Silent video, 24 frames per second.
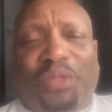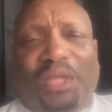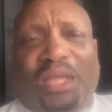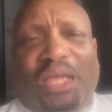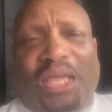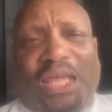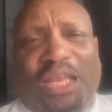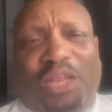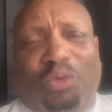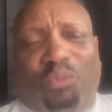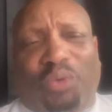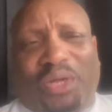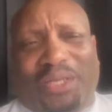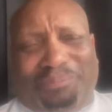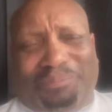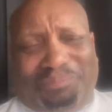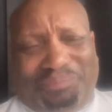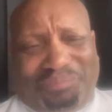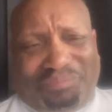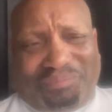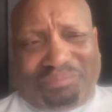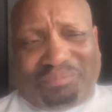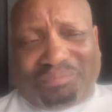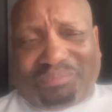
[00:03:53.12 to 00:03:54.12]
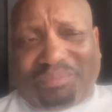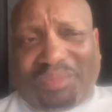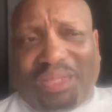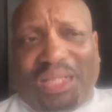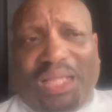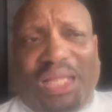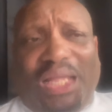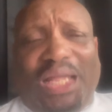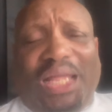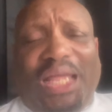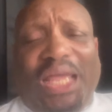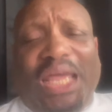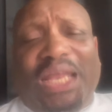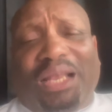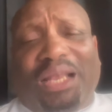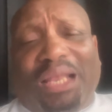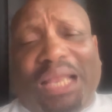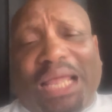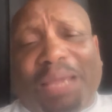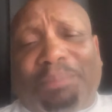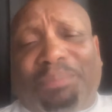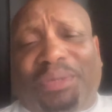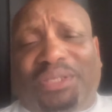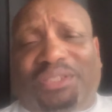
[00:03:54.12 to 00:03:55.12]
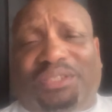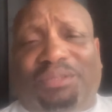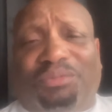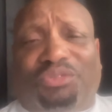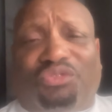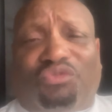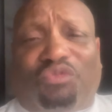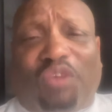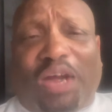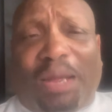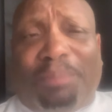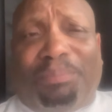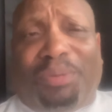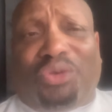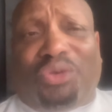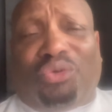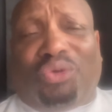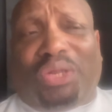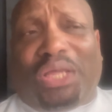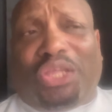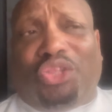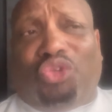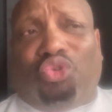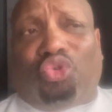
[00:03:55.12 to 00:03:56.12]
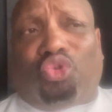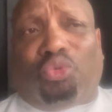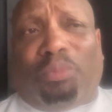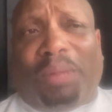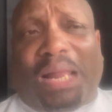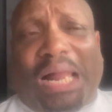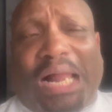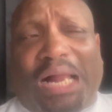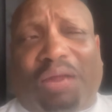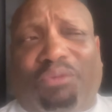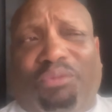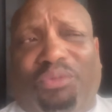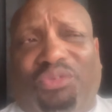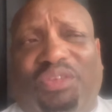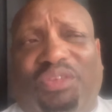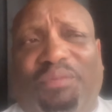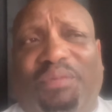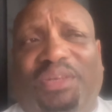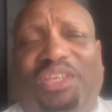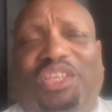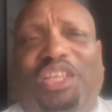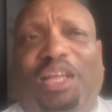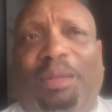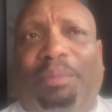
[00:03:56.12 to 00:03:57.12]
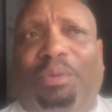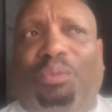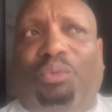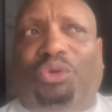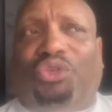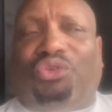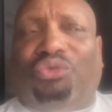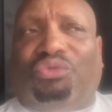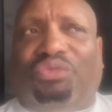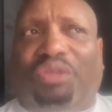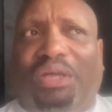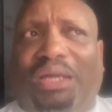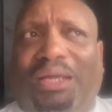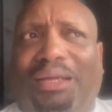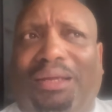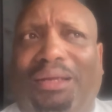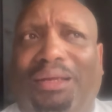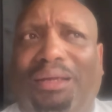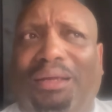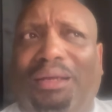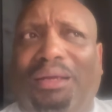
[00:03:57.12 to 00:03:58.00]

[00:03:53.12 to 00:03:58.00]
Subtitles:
Anyway, hit the like button, subscribe button, all that YouTube algorithm stuff, and tell me what you think